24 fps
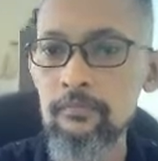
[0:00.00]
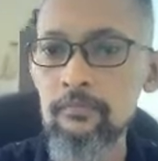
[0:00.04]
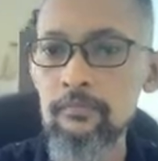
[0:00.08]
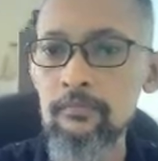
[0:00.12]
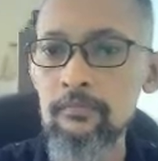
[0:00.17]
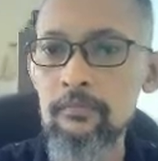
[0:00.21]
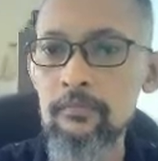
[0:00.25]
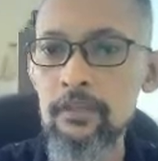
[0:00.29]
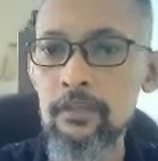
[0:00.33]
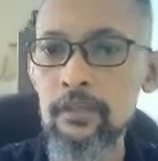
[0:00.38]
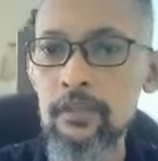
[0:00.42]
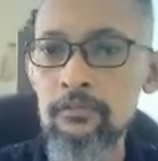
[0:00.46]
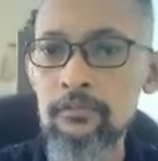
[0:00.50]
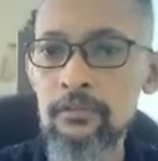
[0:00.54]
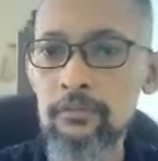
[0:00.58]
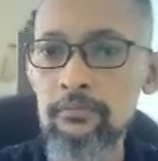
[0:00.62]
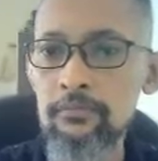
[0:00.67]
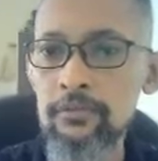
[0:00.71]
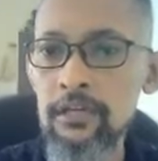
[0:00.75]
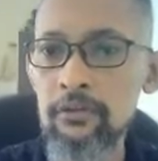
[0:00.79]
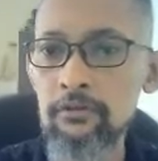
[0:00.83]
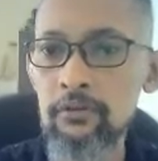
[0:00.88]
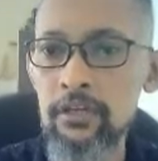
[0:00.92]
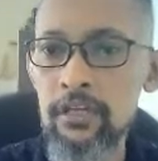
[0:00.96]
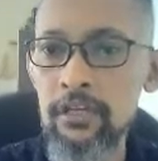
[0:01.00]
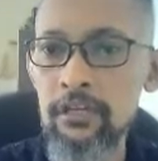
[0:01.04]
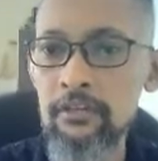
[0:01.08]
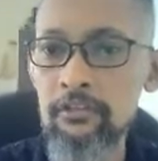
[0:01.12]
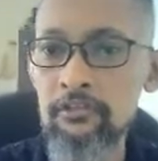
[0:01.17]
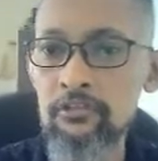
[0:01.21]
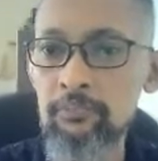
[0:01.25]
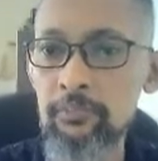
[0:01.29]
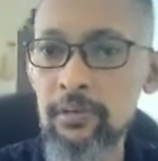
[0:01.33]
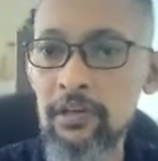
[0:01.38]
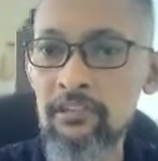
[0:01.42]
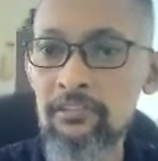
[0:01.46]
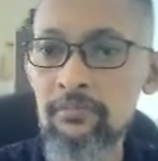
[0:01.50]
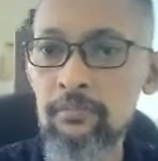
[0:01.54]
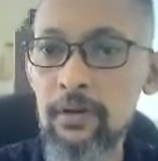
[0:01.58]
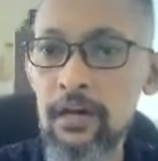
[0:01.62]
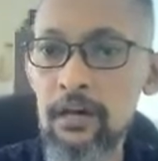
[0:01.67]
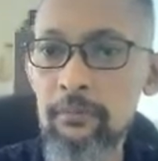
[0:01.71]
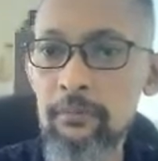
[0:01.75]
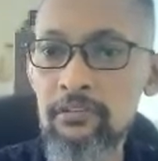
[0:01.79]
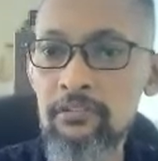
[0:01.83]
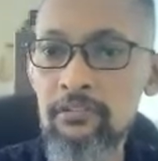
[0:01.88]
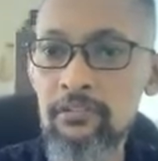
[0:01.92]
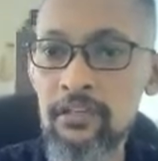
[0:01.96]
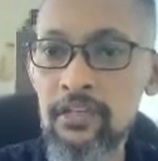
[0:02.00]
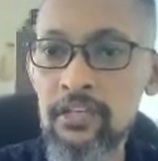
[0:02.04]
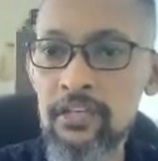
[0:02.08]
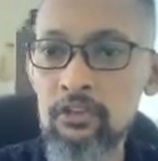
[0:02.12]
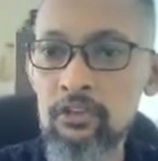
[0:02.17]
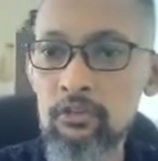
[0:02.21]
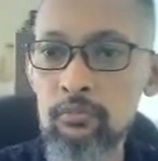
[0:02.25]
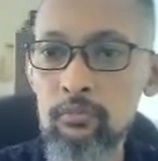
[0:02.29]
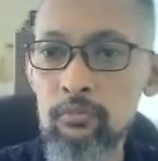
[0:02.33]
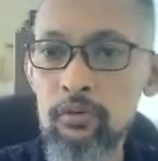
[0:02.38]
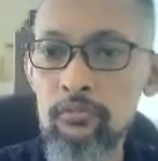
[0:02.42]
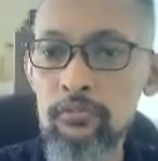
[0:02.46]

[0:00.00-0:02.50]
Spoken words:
Okay, sometimes, okay, spacebar basically to move